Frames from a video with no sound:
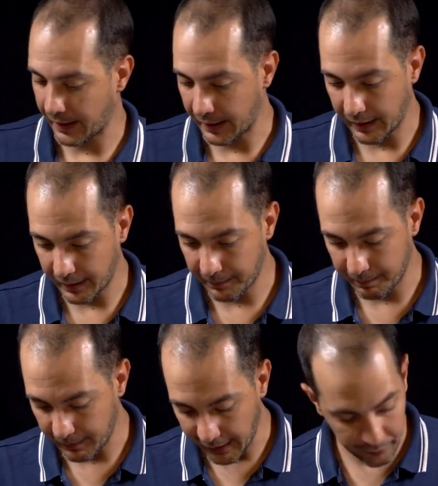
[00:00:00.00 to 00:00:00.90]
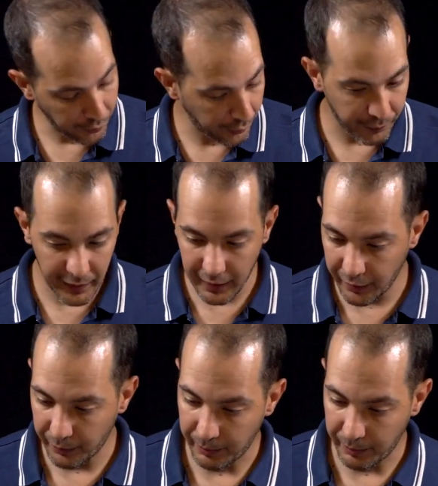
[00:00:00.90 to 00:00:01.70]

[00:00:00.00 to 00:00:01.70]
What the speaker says: Let's just finish